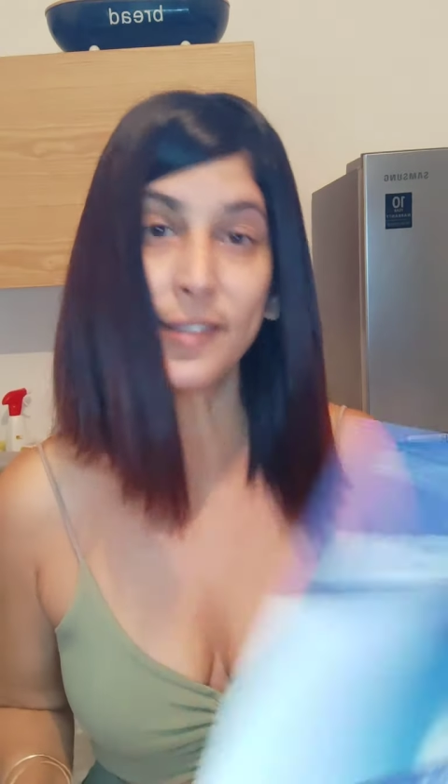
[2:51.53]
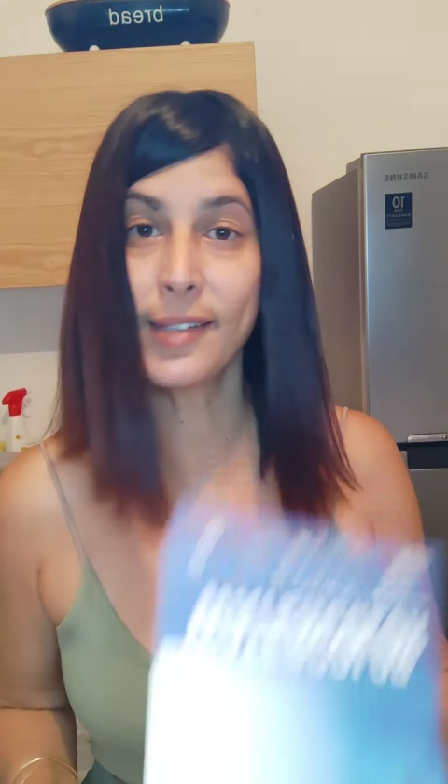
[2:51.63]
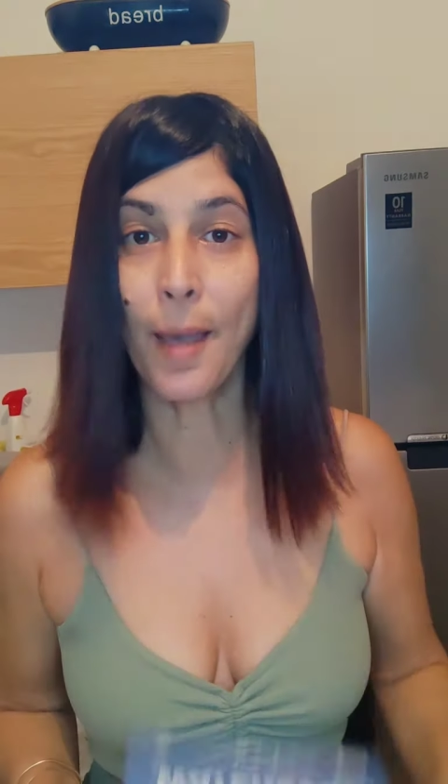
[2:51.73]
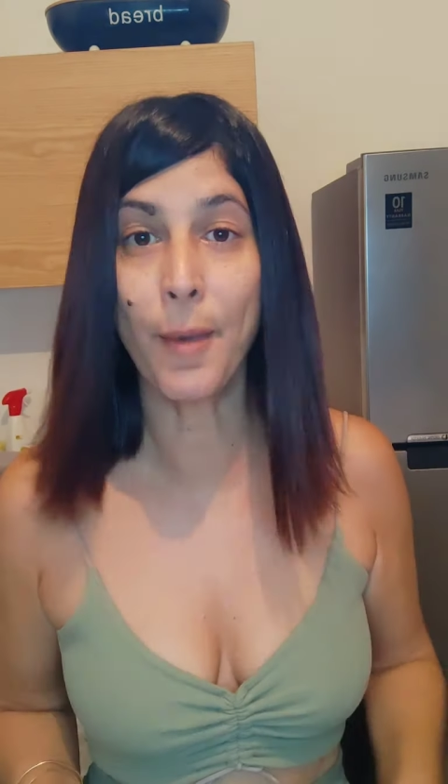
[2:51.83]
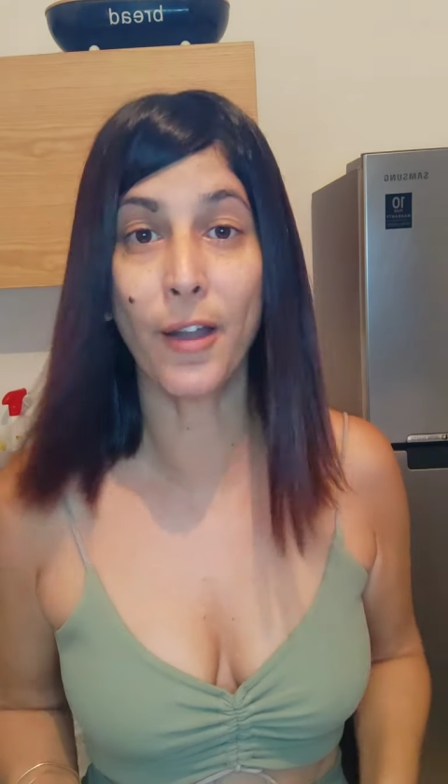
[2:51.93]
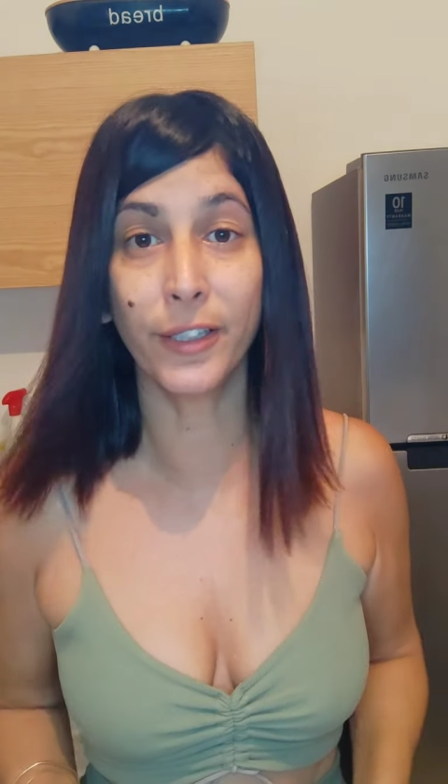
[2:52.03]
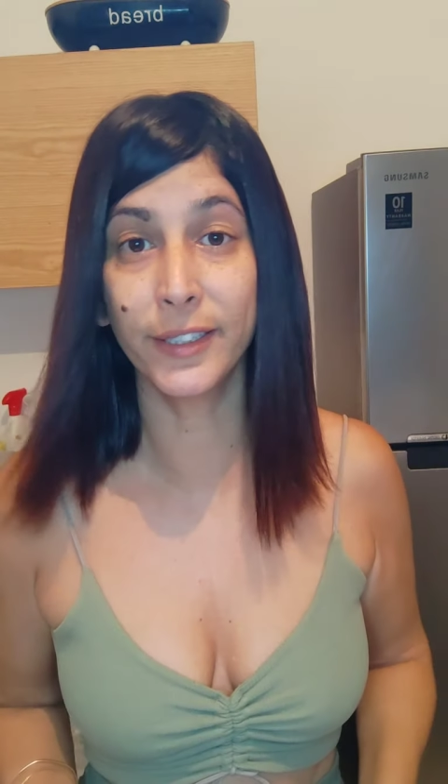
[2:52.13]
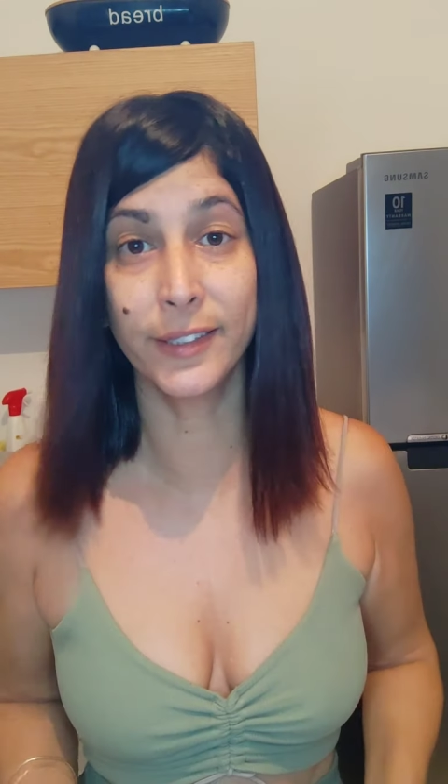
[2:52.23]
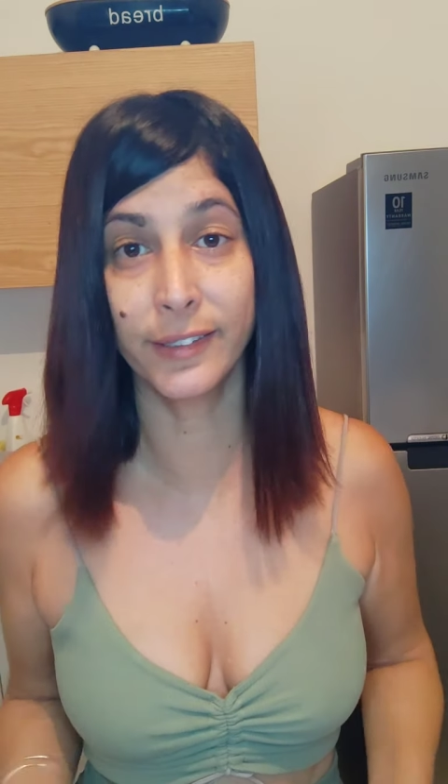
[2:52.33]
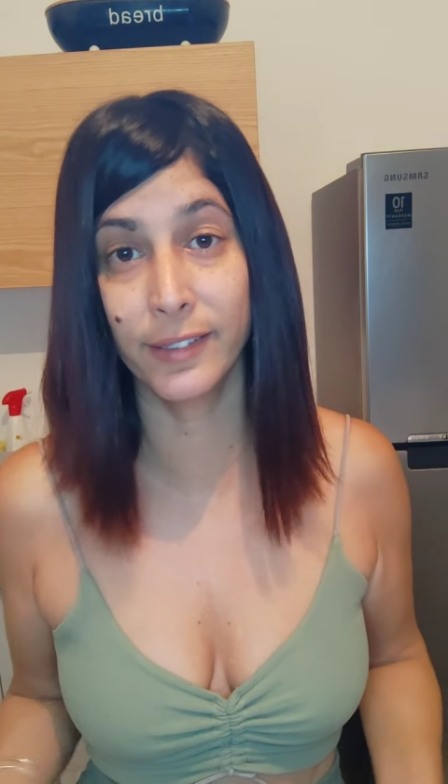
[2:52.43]
some
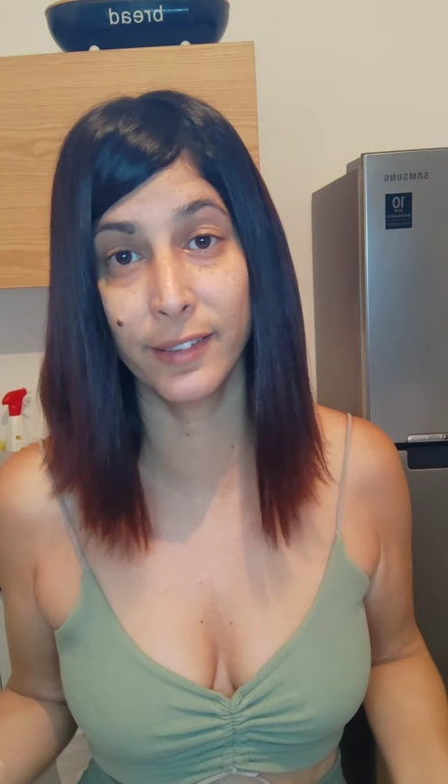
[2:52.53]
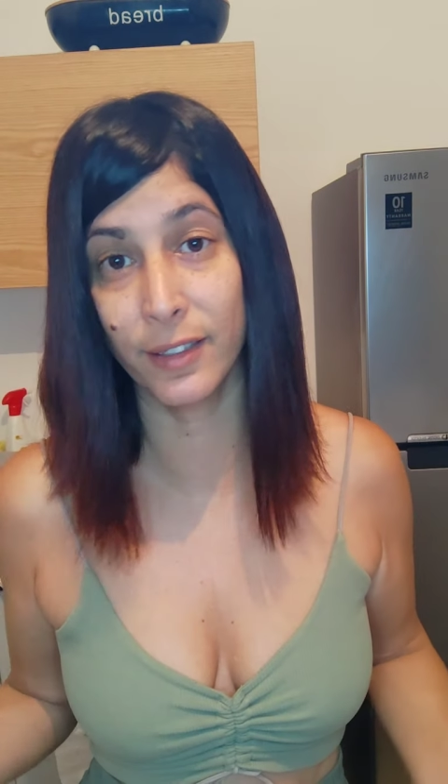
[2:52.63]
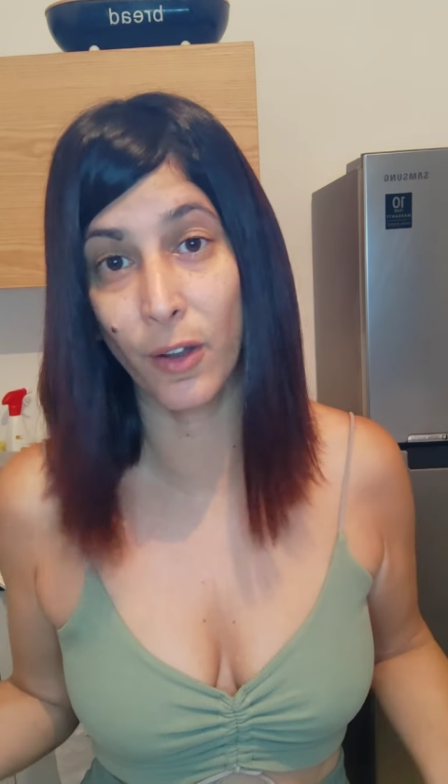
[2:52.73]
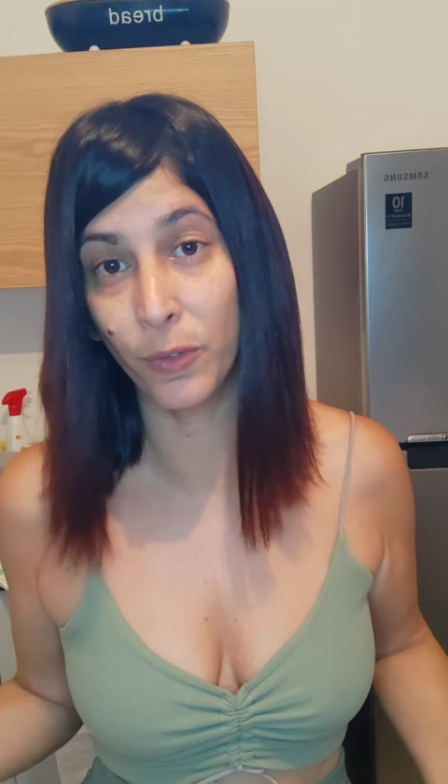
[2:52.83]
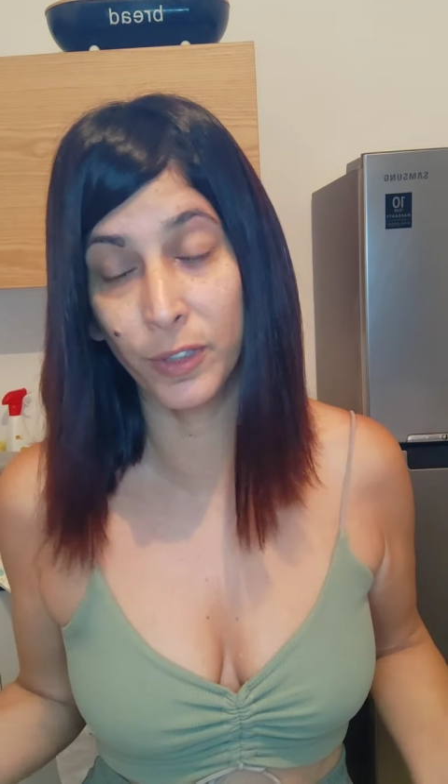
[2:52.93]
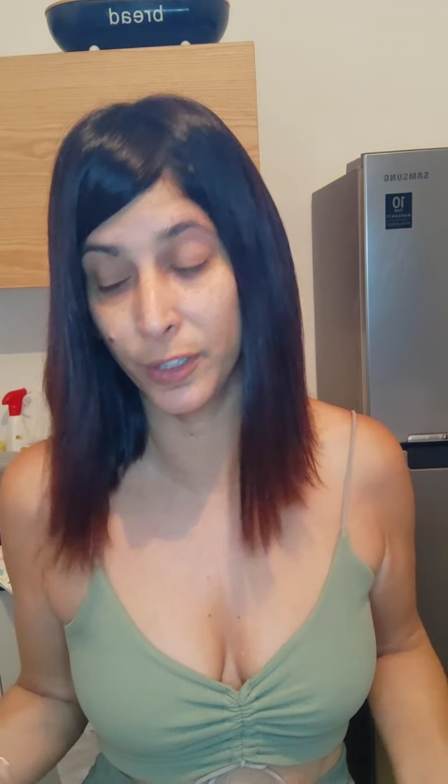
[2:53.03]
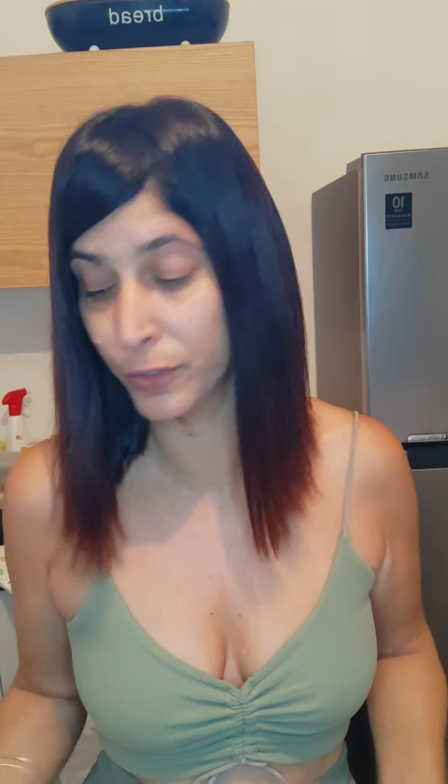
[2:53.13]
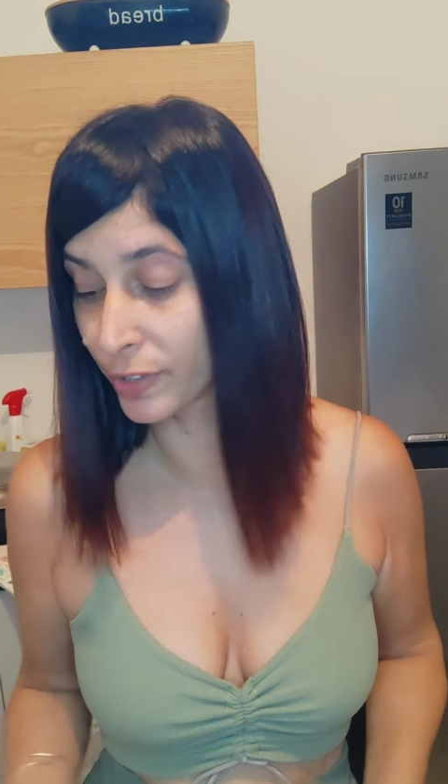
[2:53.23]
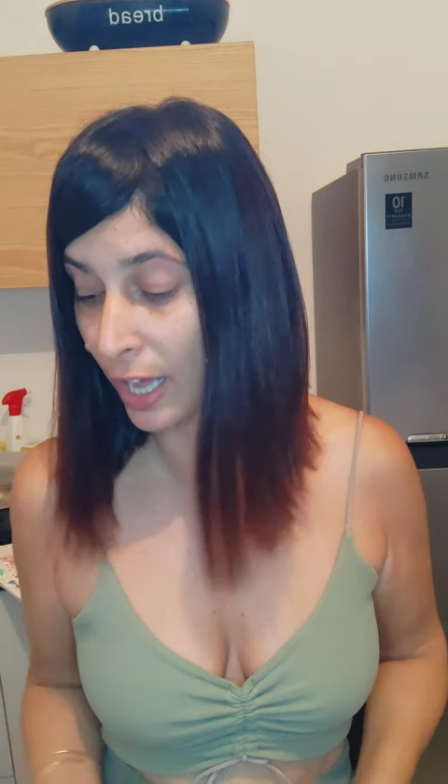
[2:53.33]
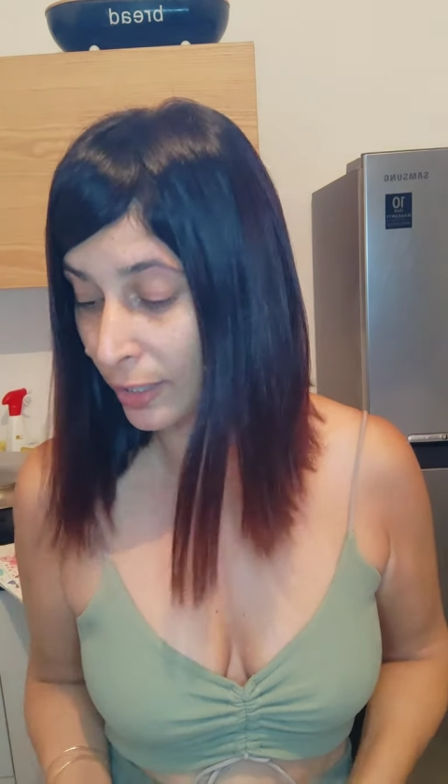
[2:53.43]
artists only
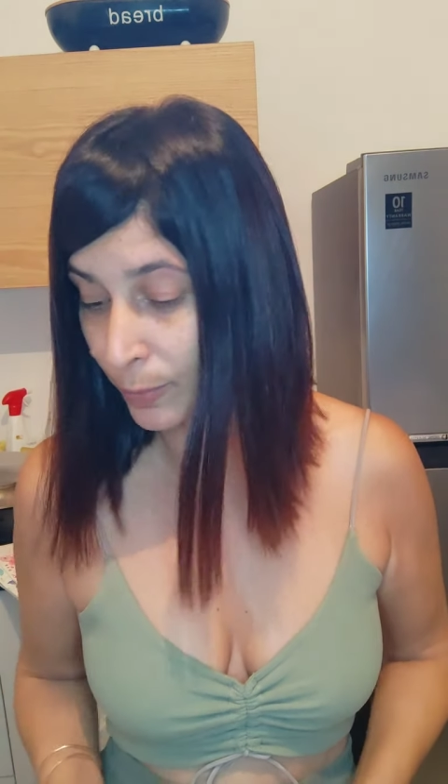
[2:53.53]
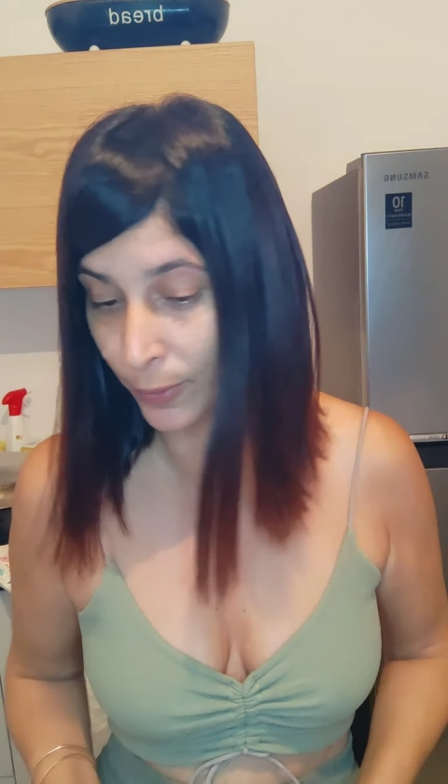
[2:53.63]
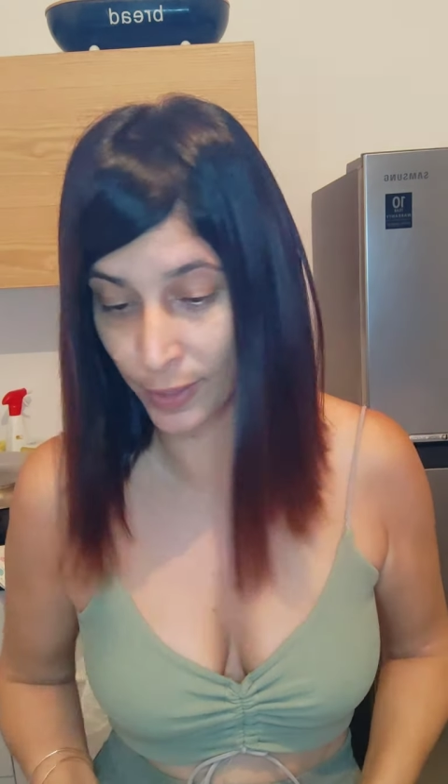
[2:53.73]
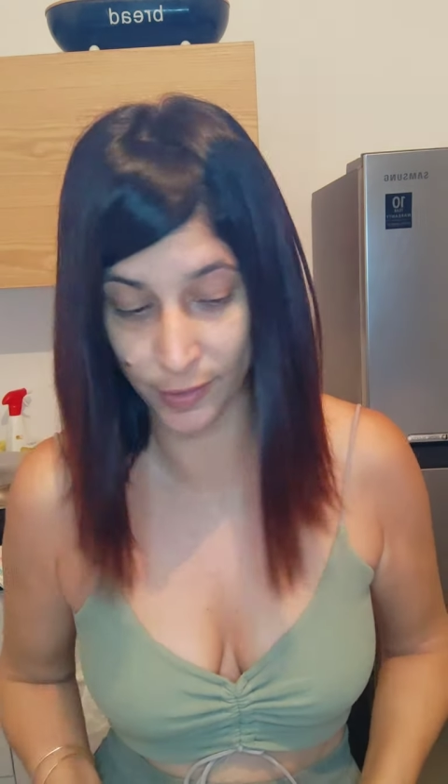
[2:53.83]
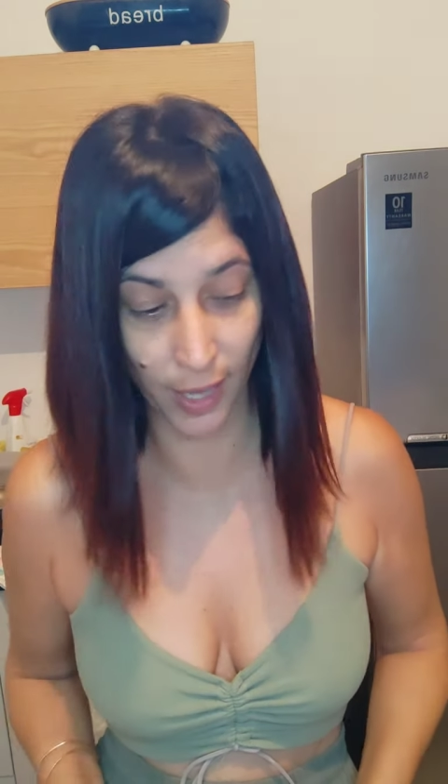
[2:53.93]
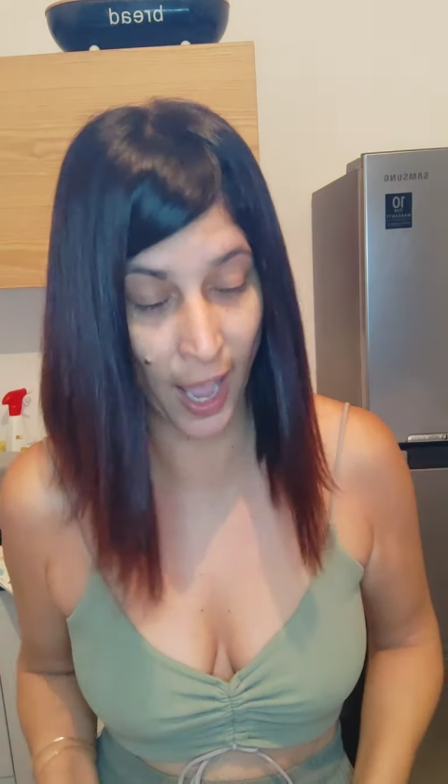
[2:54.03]
use hot pressed.